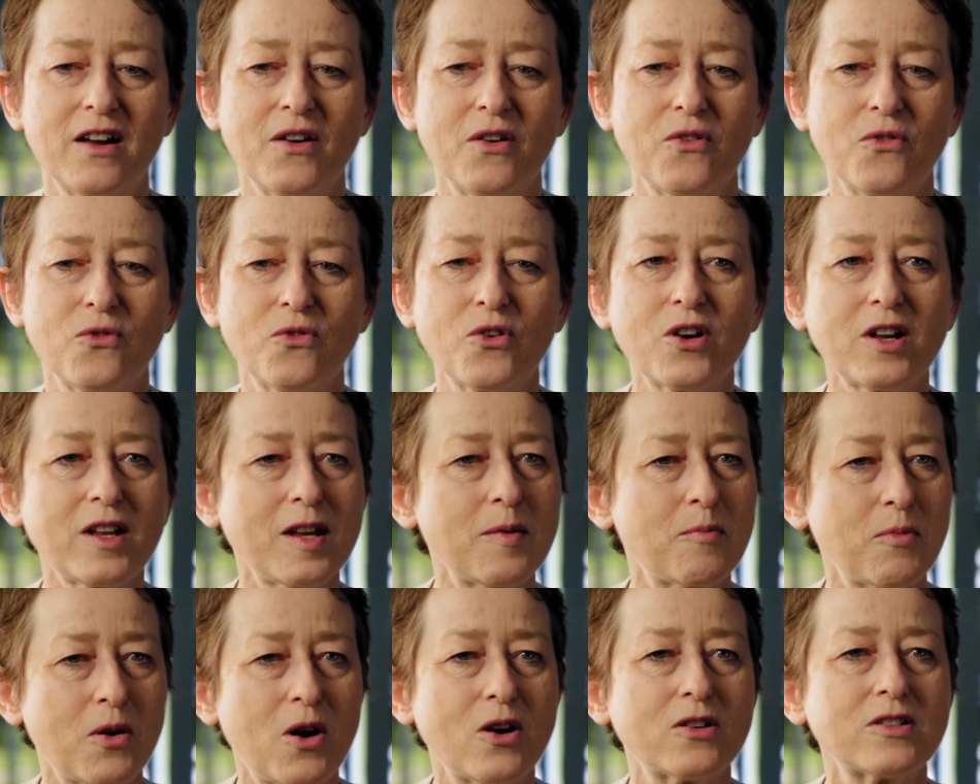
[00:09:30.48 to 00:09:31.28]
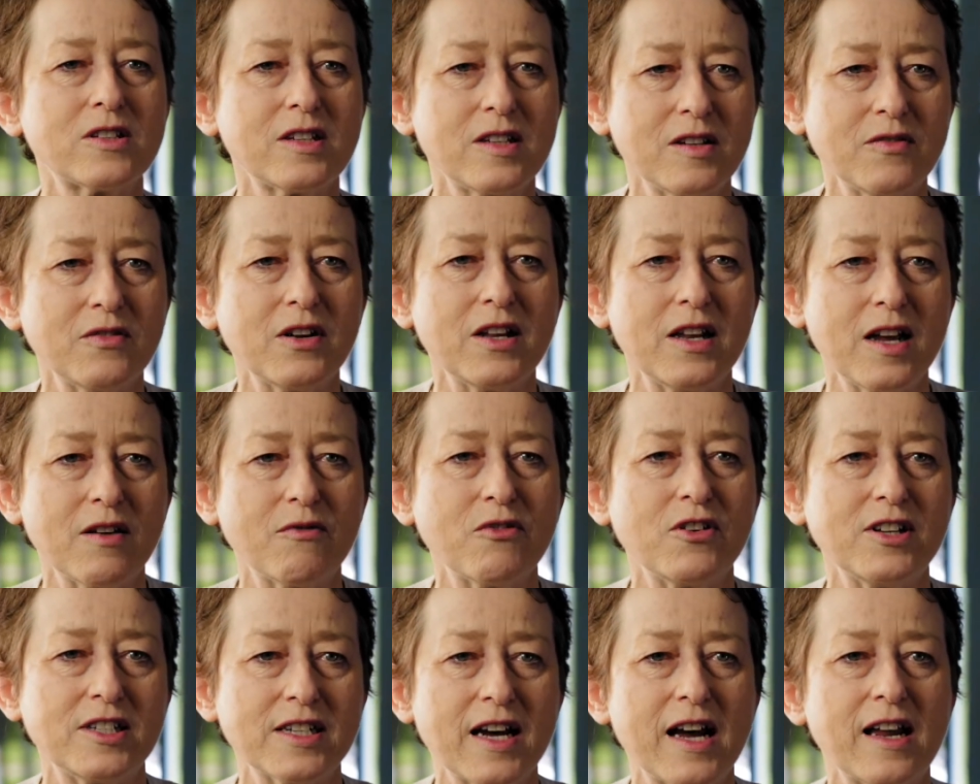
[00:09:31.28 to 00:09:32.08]
really positive in
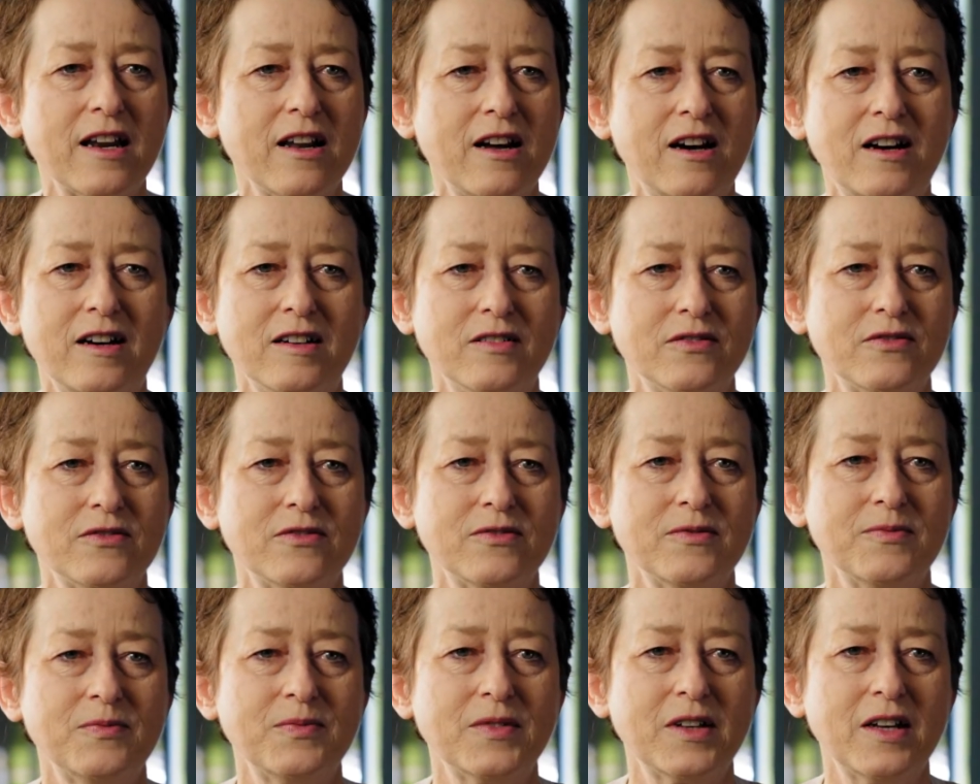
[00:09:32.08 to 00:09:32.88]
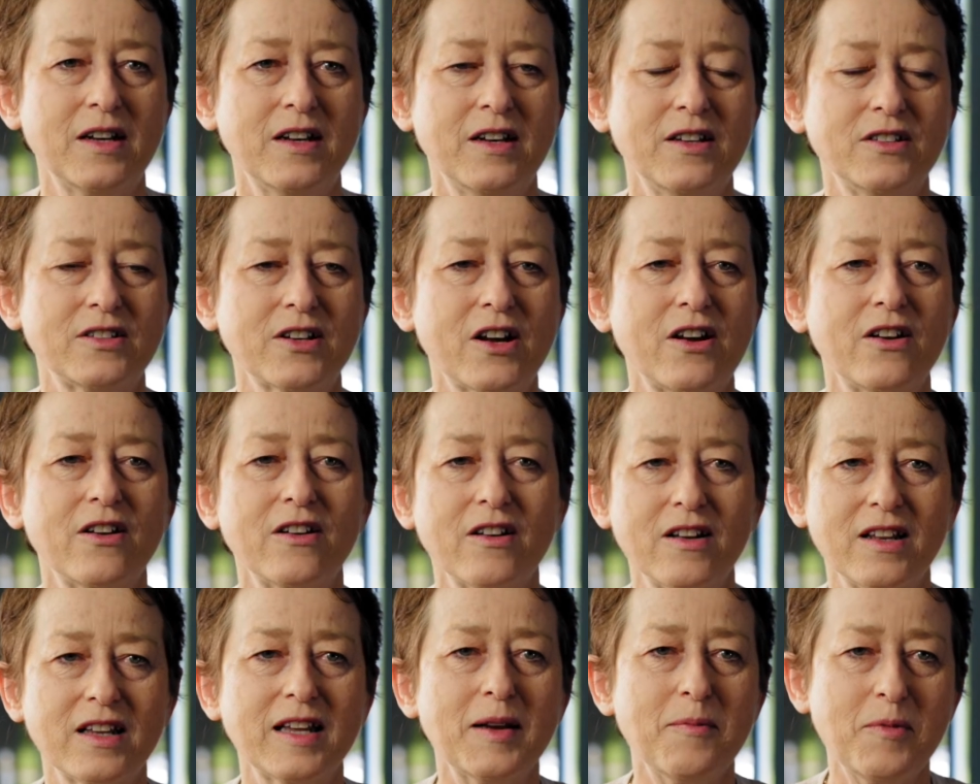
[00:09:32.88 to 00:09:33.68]
everyday life. So
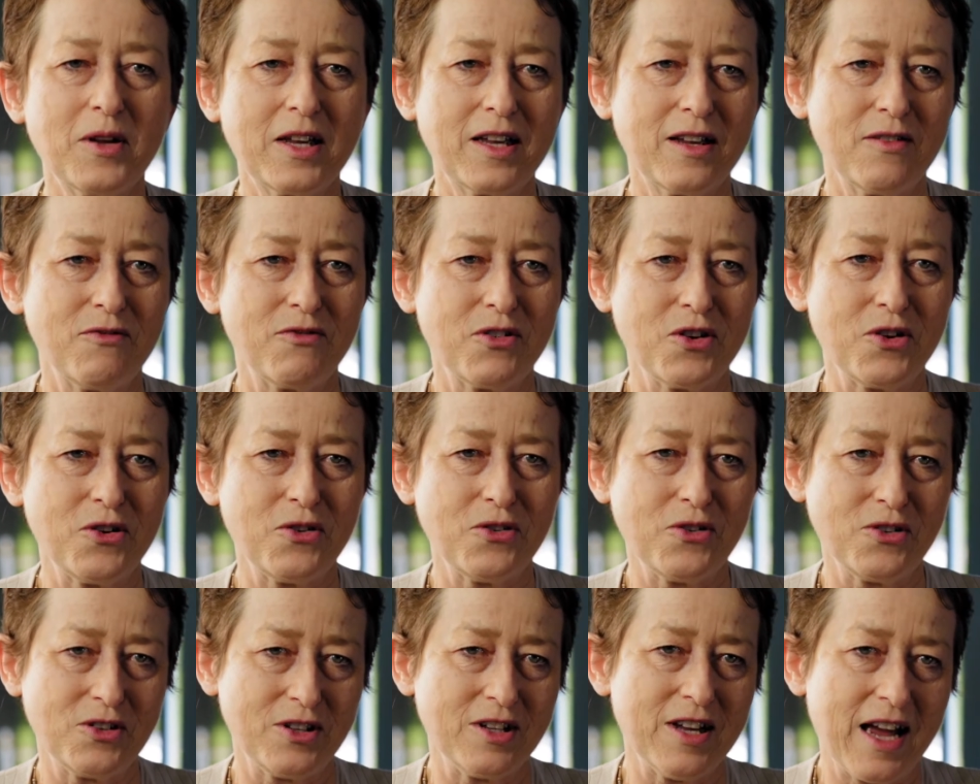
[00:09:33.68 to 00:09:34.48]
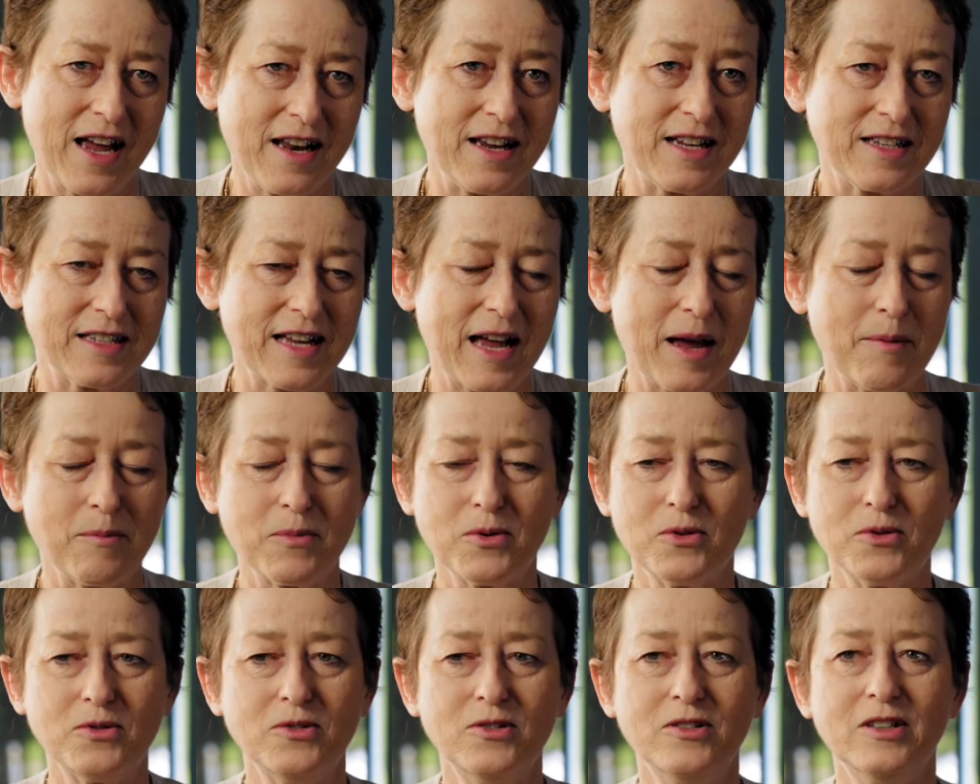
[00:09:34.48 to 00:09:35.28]
let me give you an
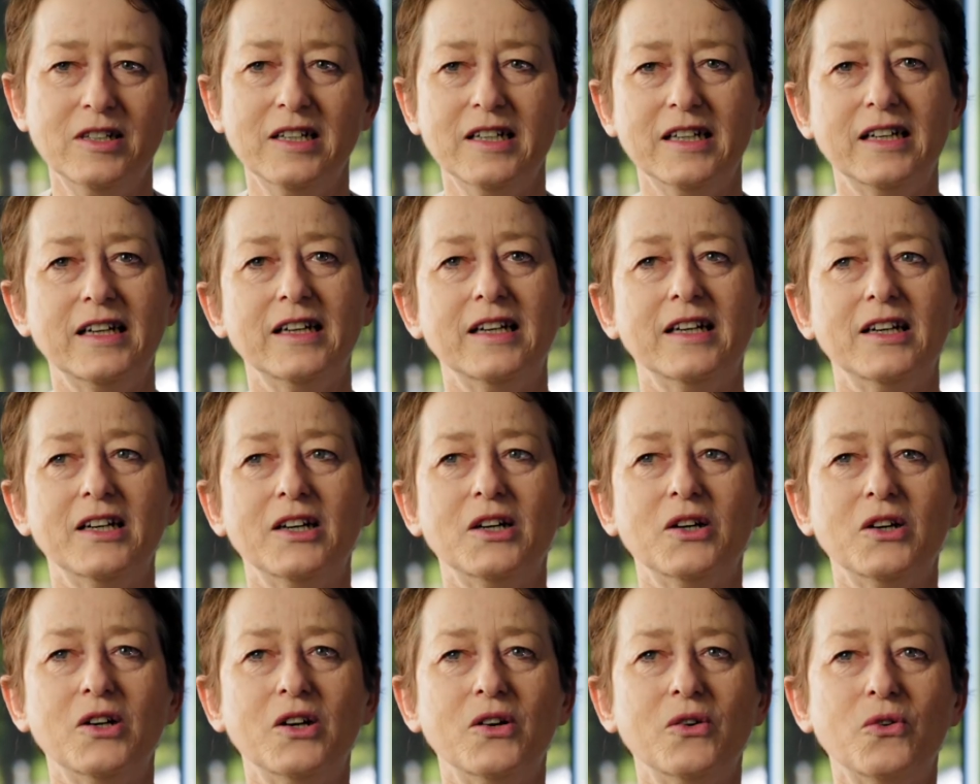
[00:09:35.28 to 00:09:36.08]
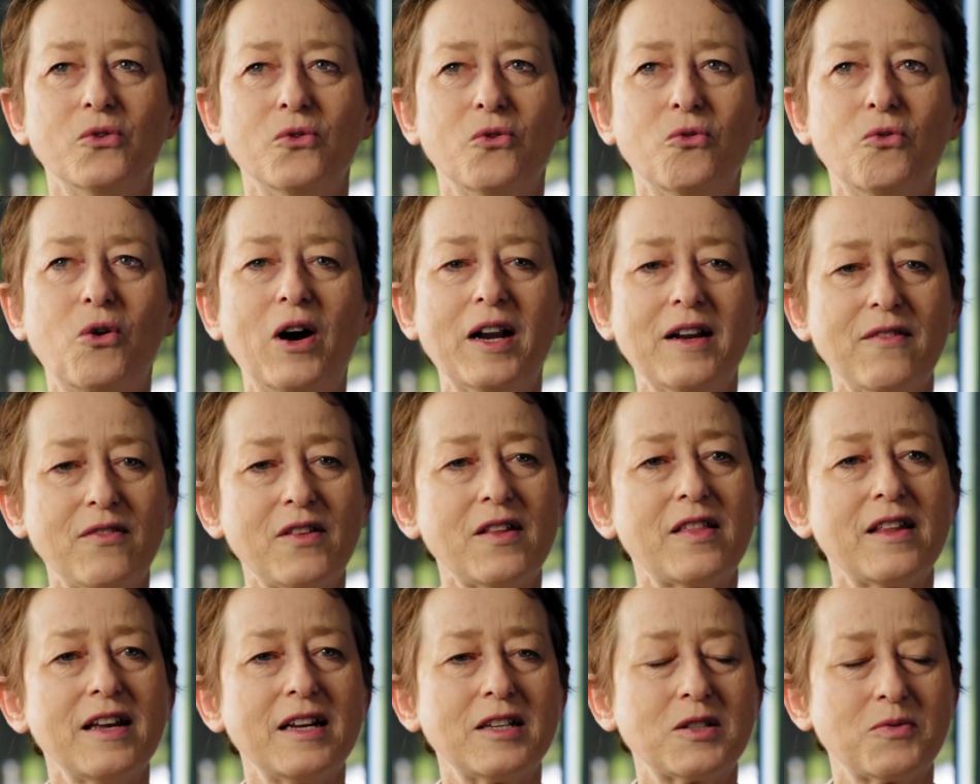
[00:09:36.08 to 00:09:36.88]
example. One of the
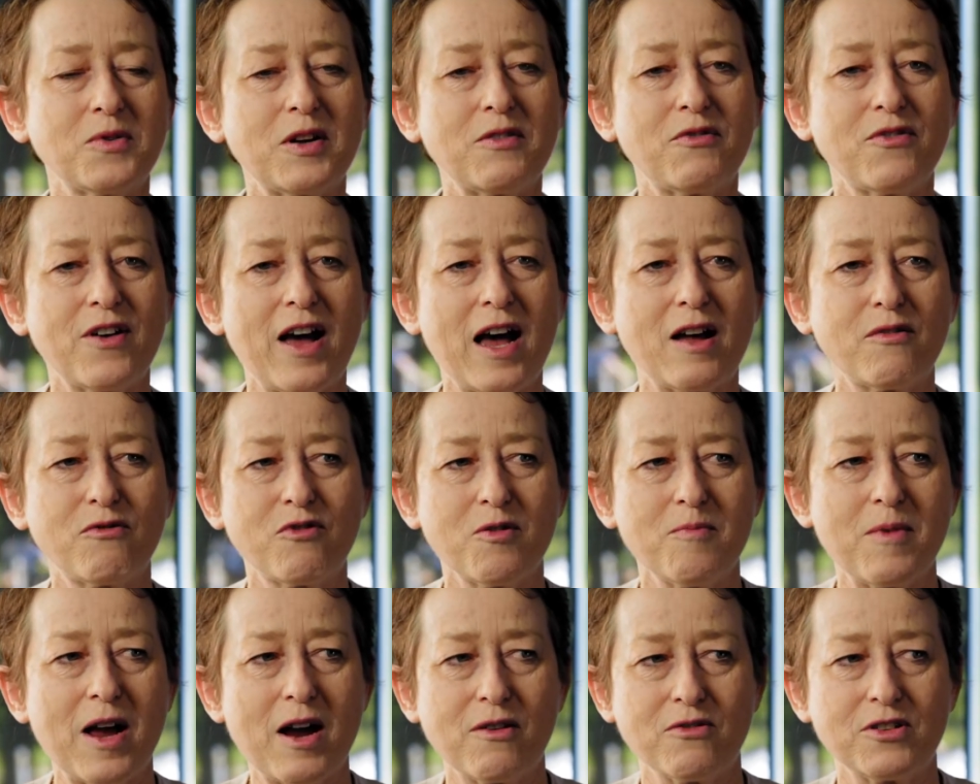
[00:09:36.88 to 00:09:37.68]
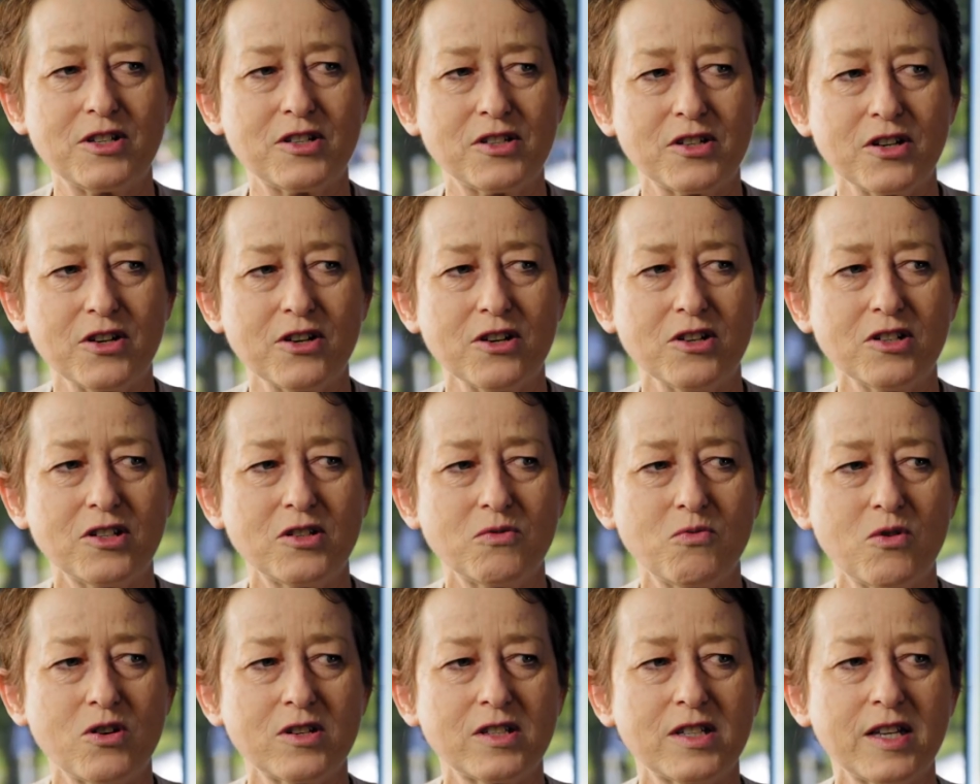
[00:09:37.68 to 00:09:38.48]
things we found from our research
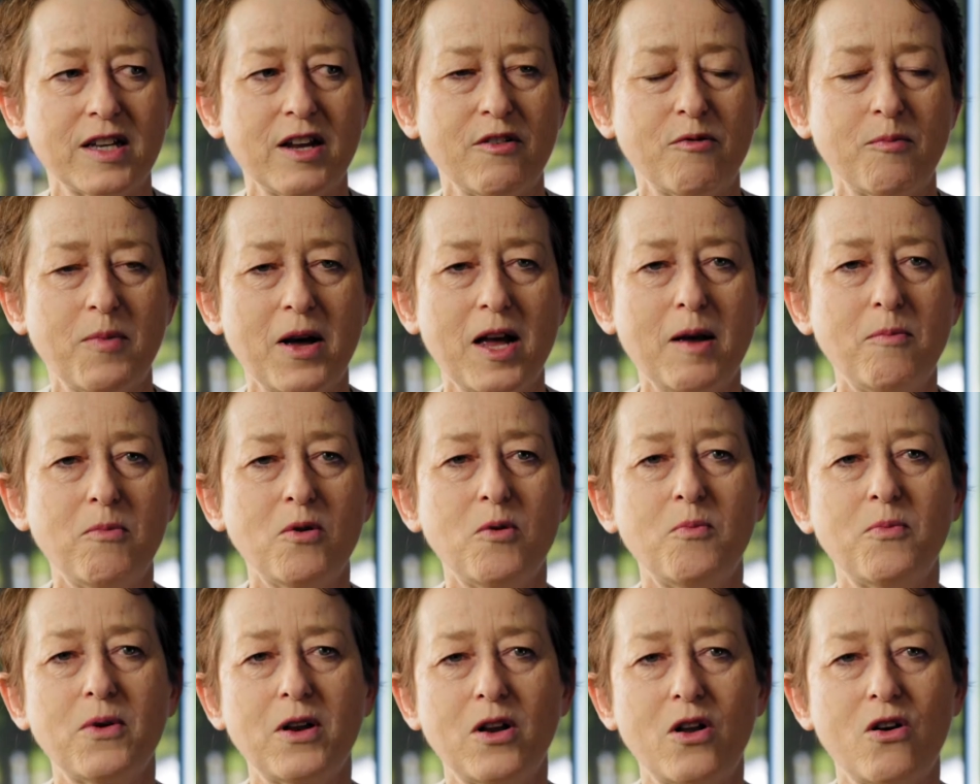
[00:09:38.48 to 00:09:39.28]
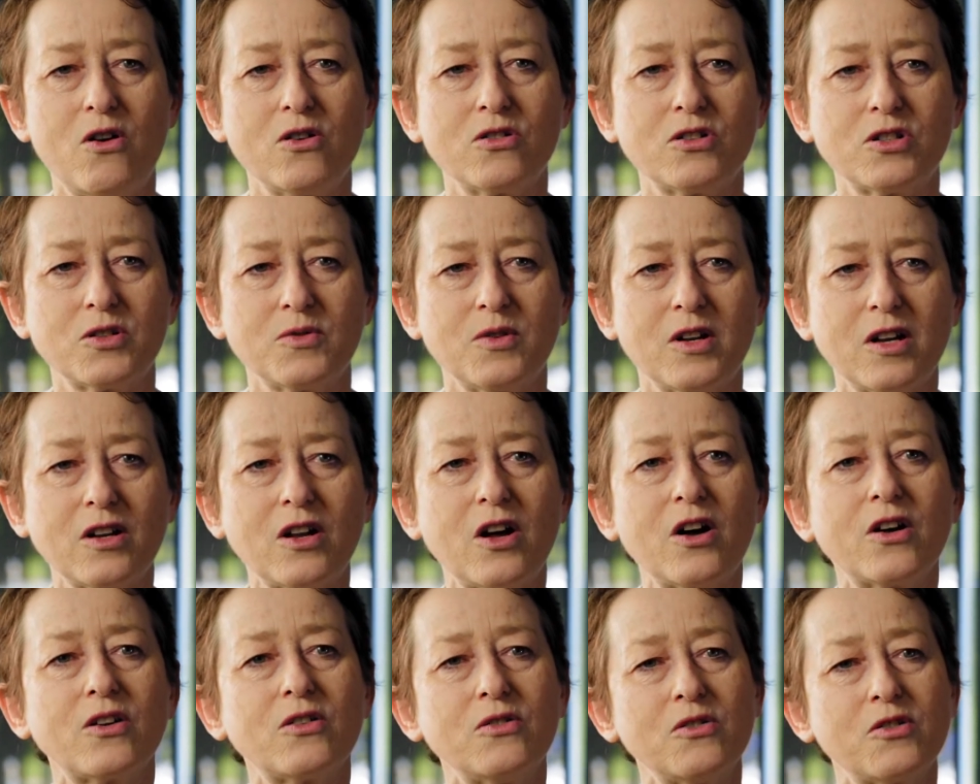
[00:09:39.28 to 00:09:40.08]
was that if people belonged to a
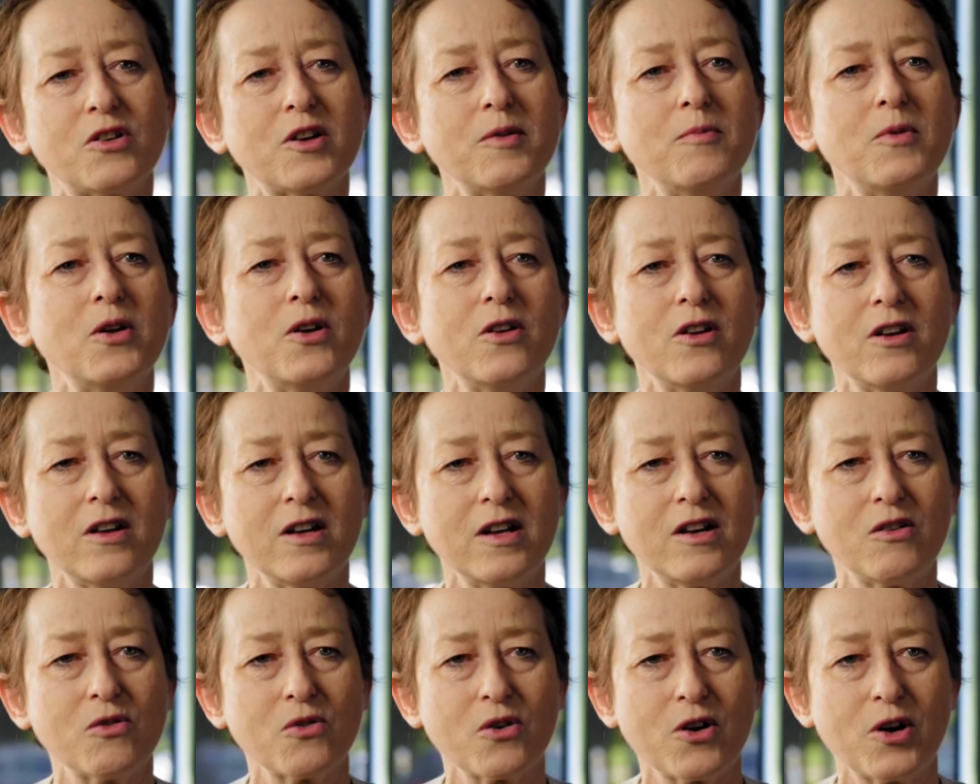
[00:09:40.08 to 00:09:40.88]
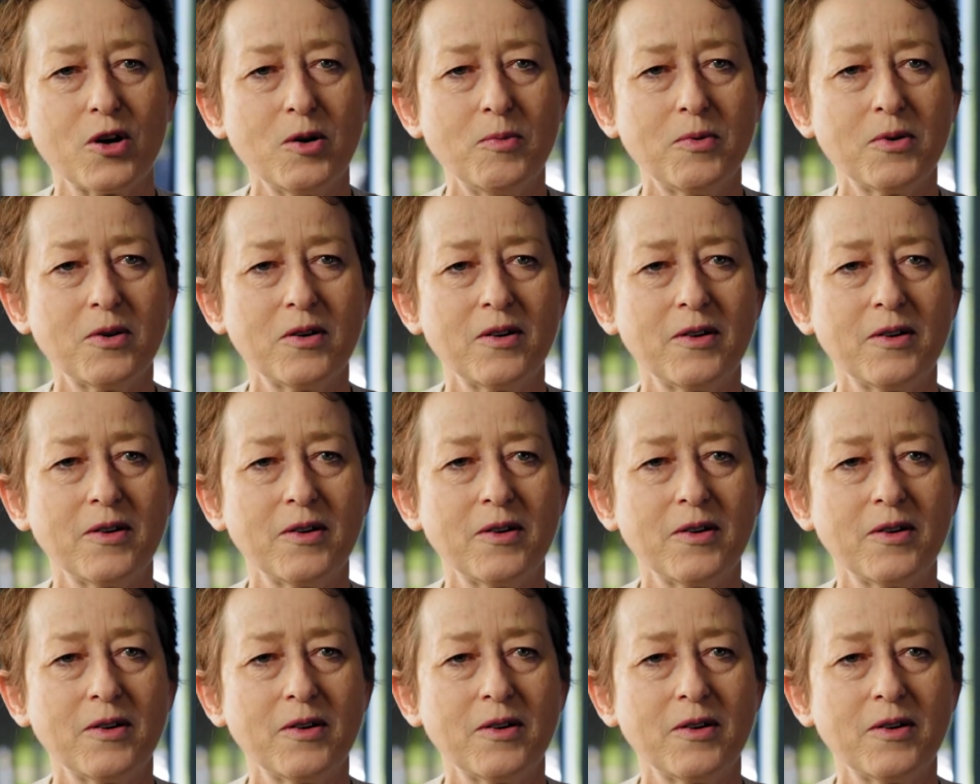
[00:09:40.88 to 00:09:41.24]
local community group,